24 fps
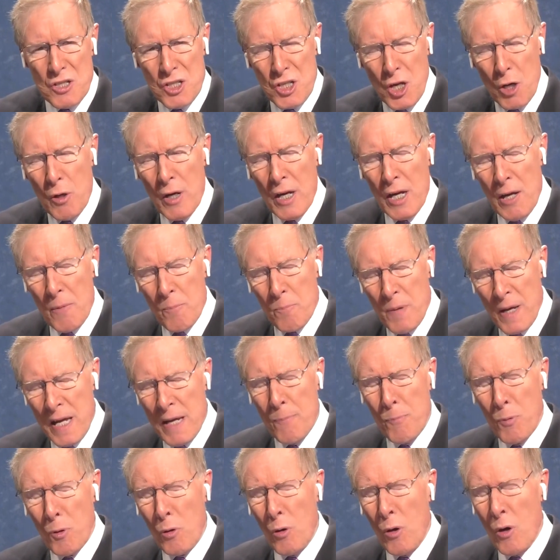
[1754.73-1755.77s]
So
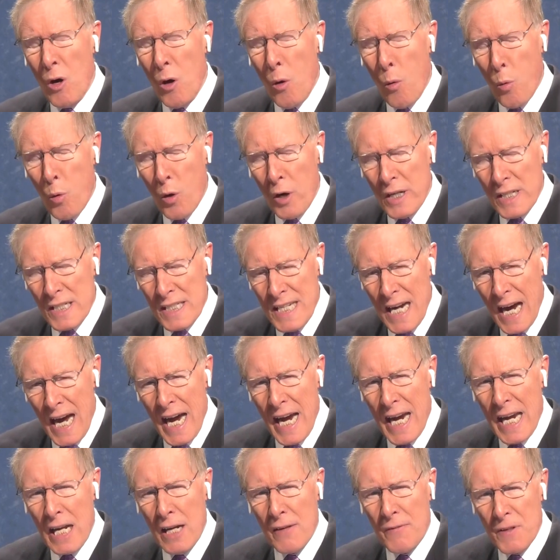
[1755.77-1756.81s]
people weren't
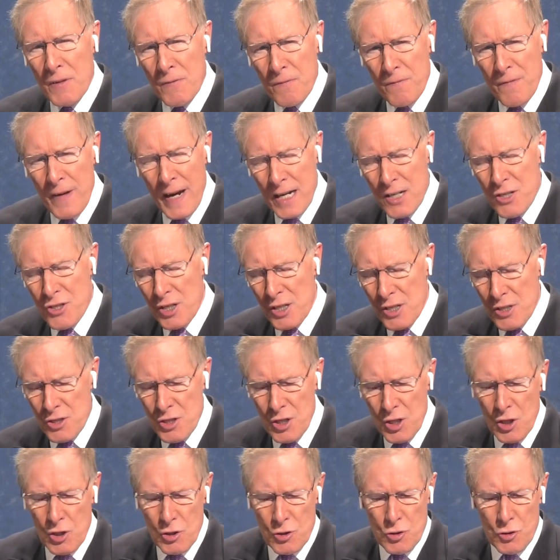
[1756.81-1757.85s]
dying of
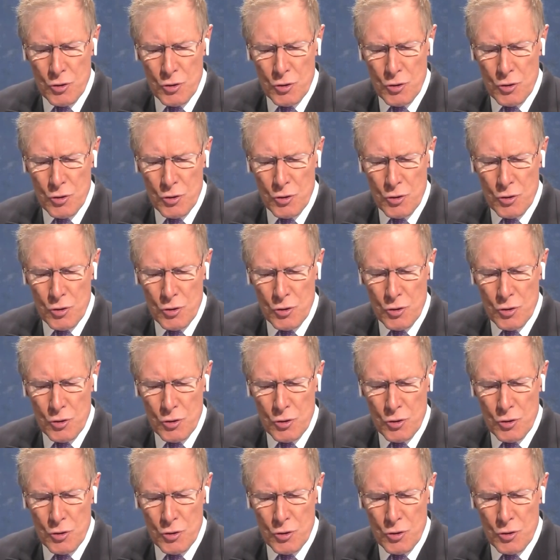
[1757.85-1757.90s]
infections